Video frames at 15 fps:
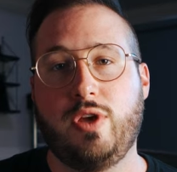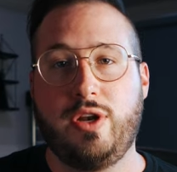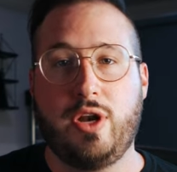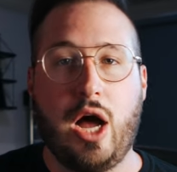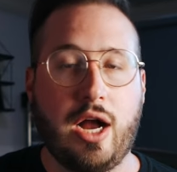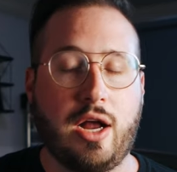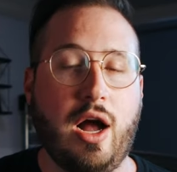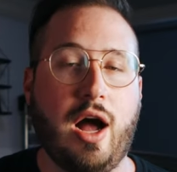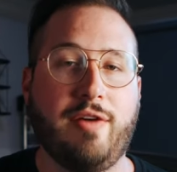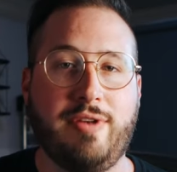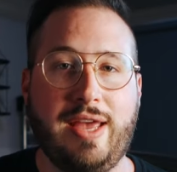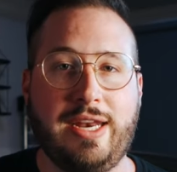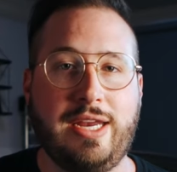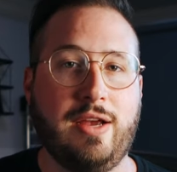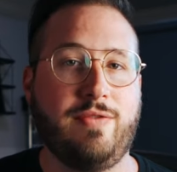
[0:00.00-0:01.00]
to knock off
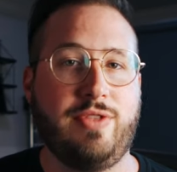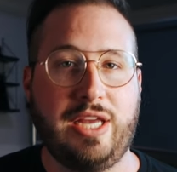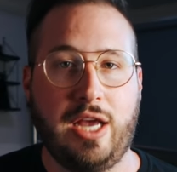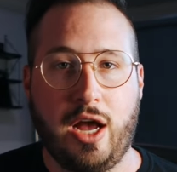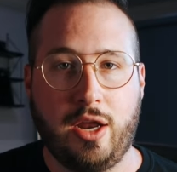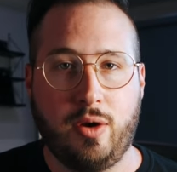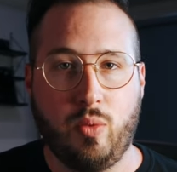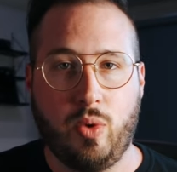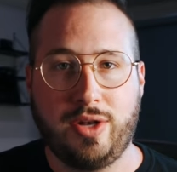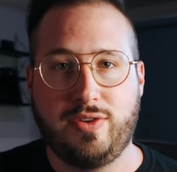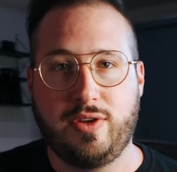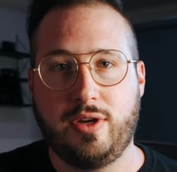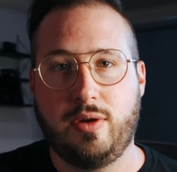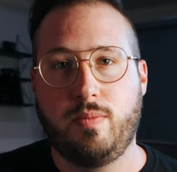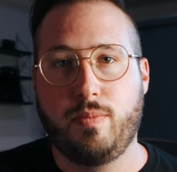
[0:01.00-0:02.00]
any of the
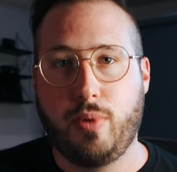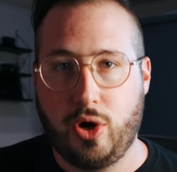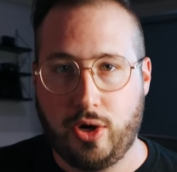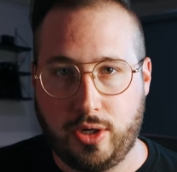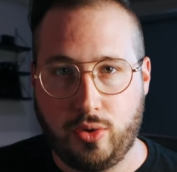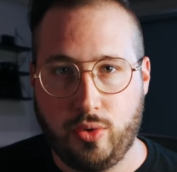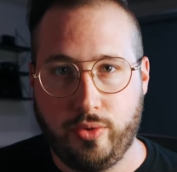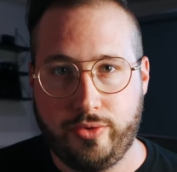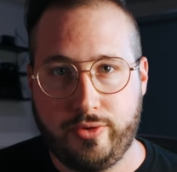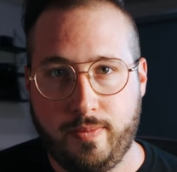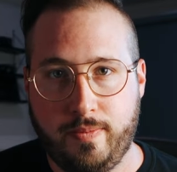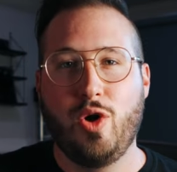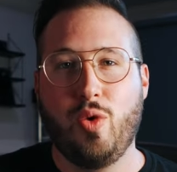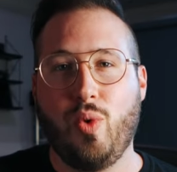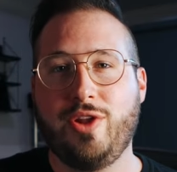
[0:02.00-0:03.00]
unwanted particles.
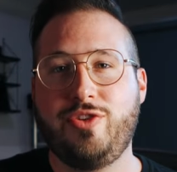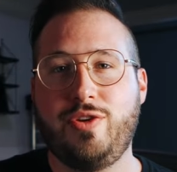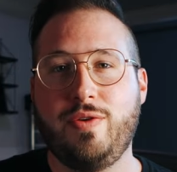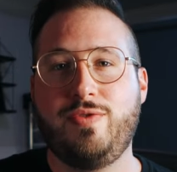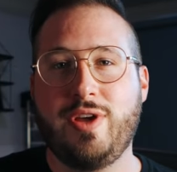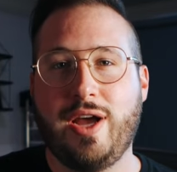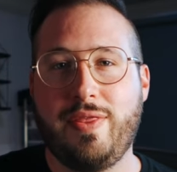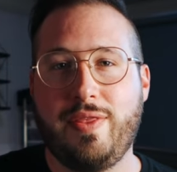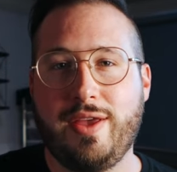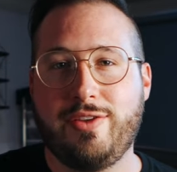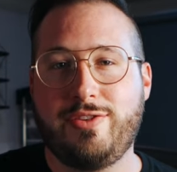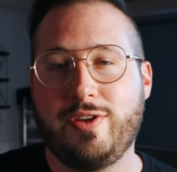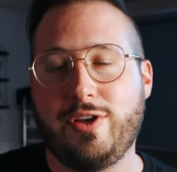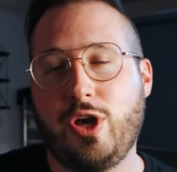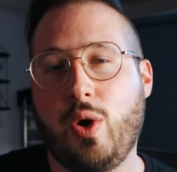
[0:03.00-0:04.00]
Once you've done
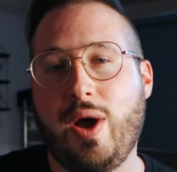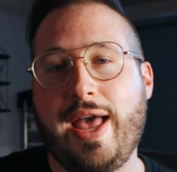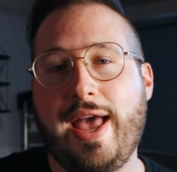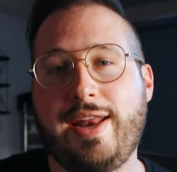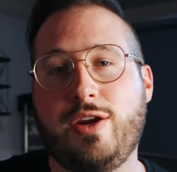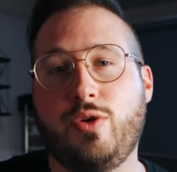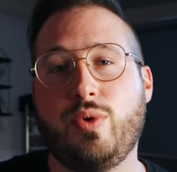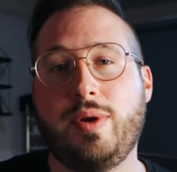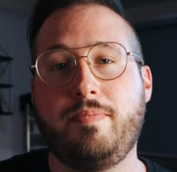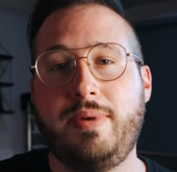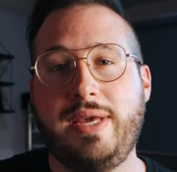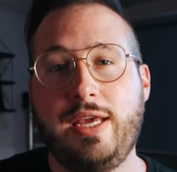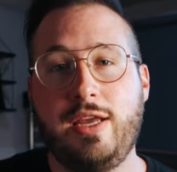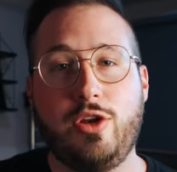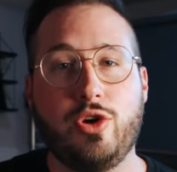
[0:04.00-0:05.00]
this, go ahead and
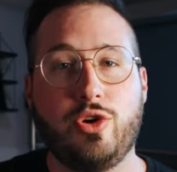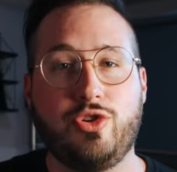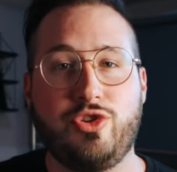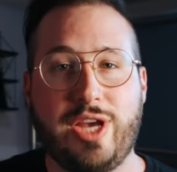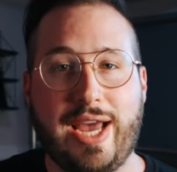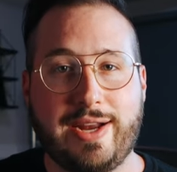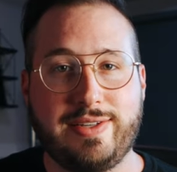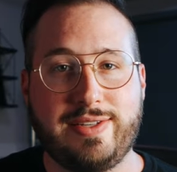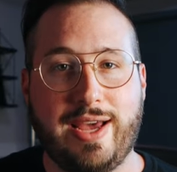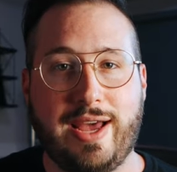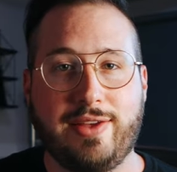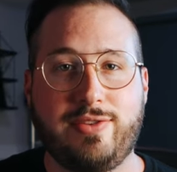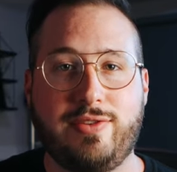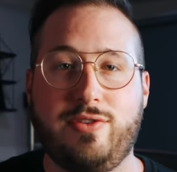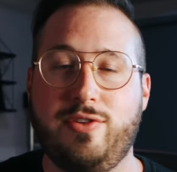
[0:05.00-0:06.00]
repeat your check
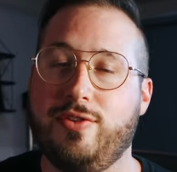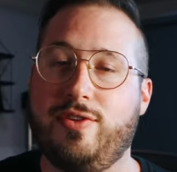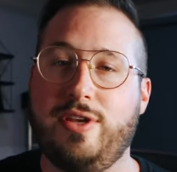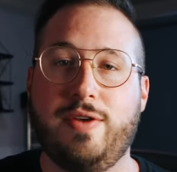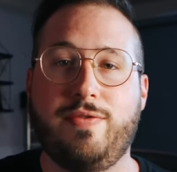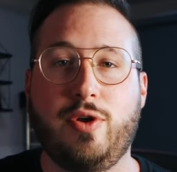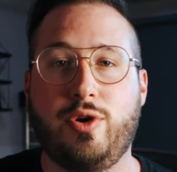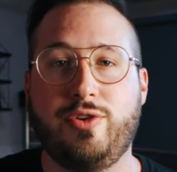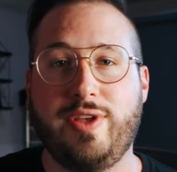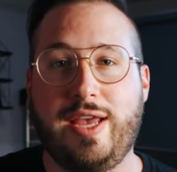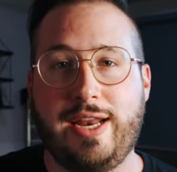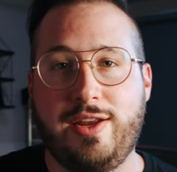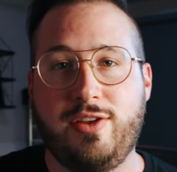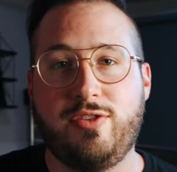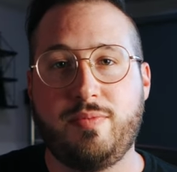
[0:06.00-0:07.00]
test to see if there's
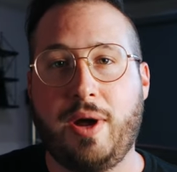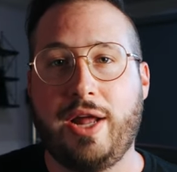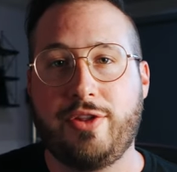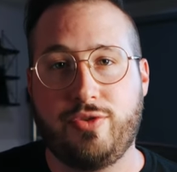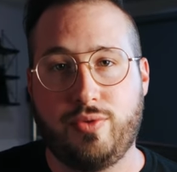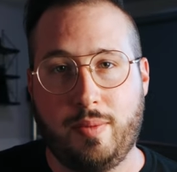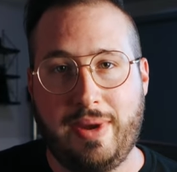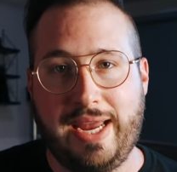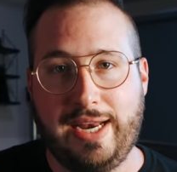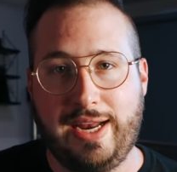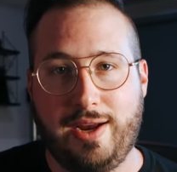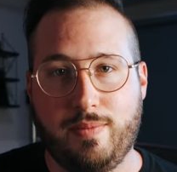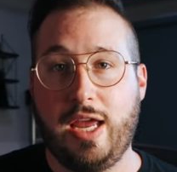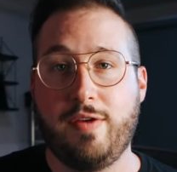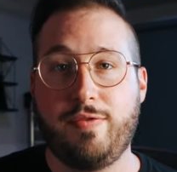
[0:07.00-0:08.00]
any spots remaining.
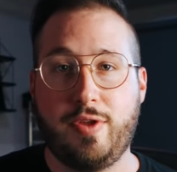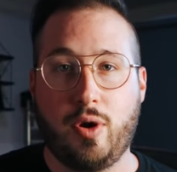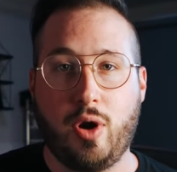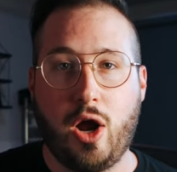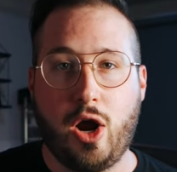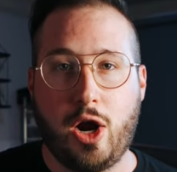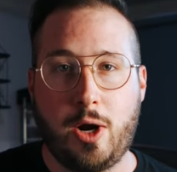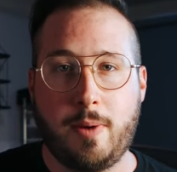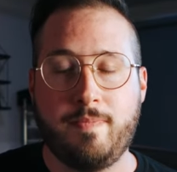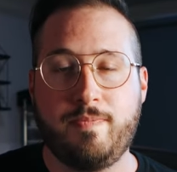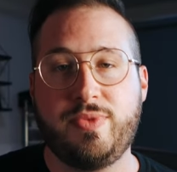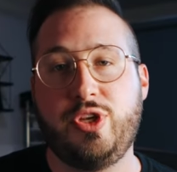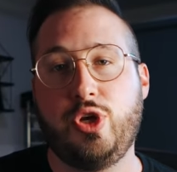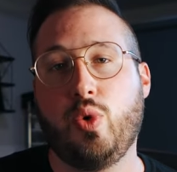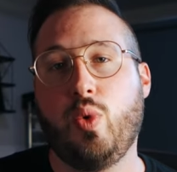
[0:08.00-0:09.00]
If there are,
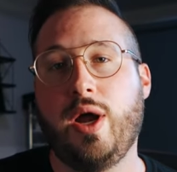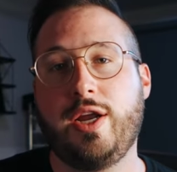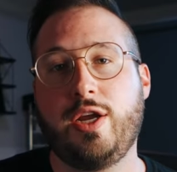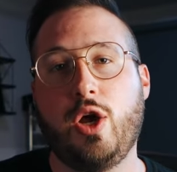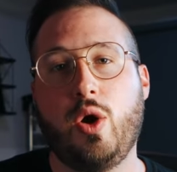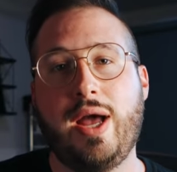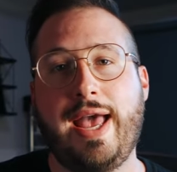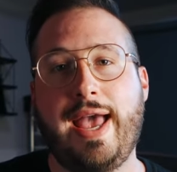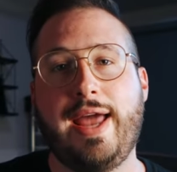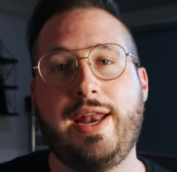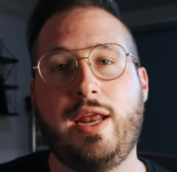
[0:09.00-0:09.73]
you'll want to go ahead